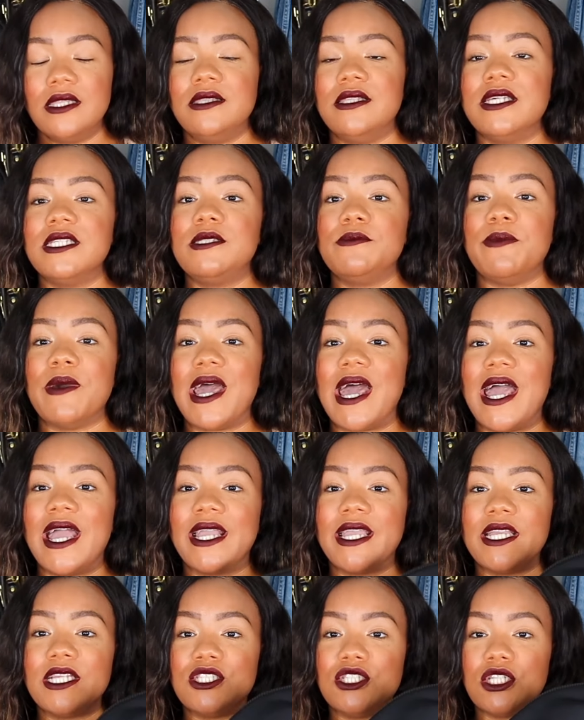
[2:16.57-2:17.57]
This
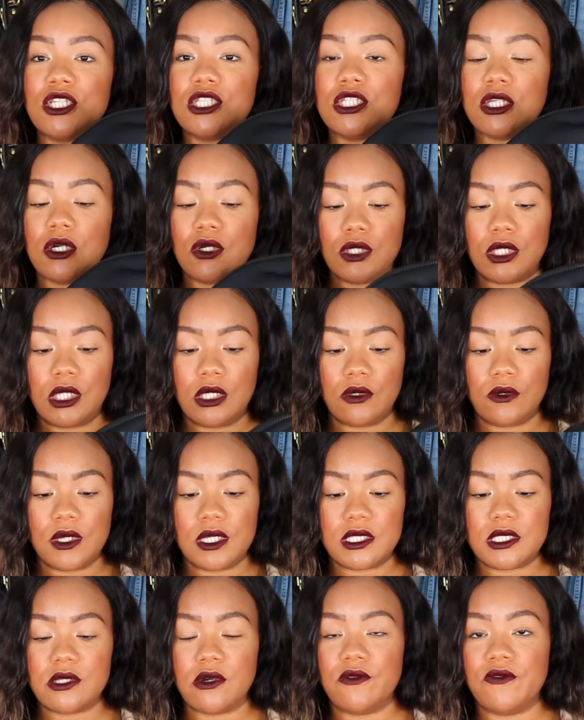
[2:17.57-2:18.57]
bag is just so cute
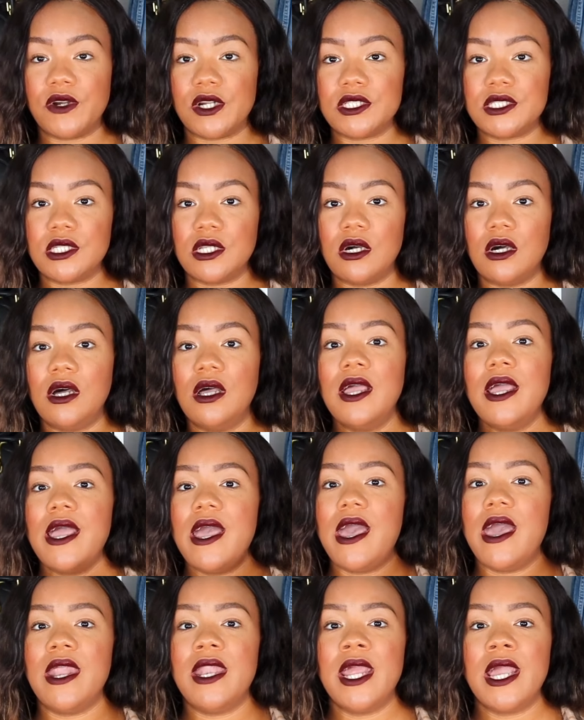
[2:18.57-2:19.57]
and so versatile
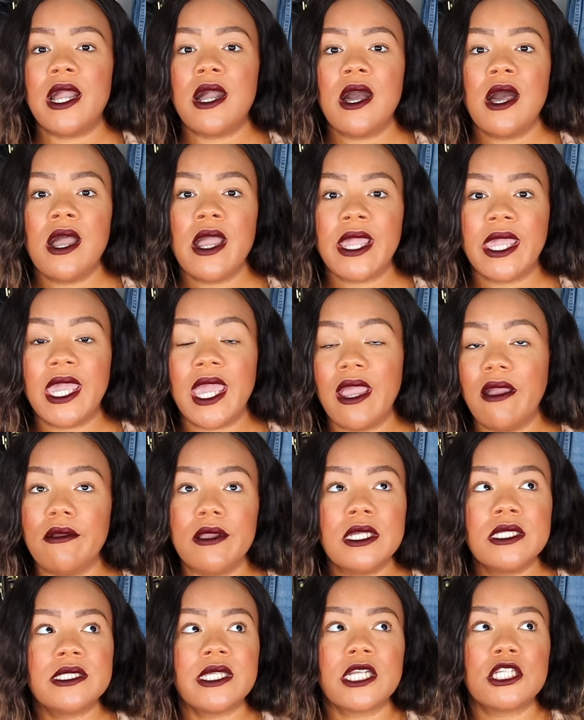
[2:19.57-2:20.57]
and it
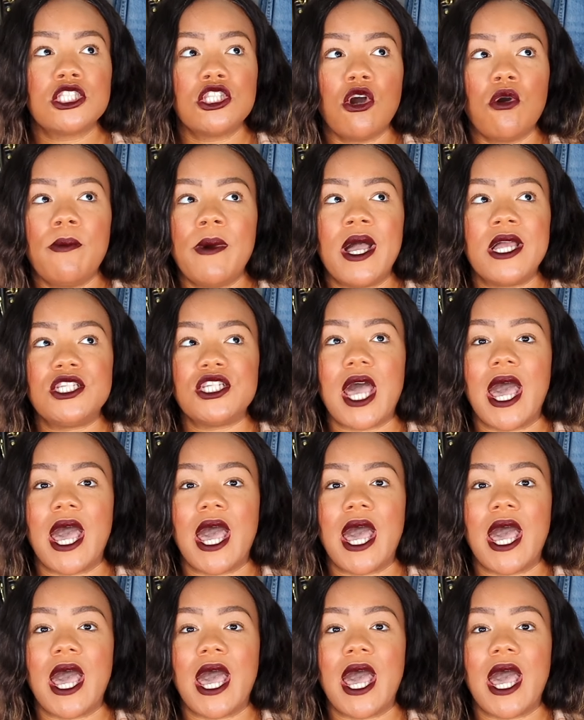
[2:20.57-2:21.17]
carries like so much.